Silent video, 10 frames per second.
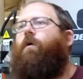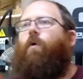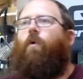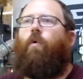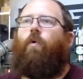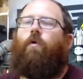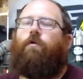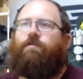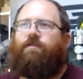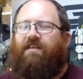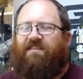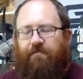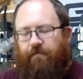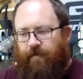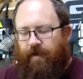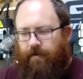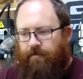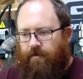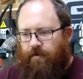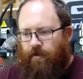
or just doesn't fit.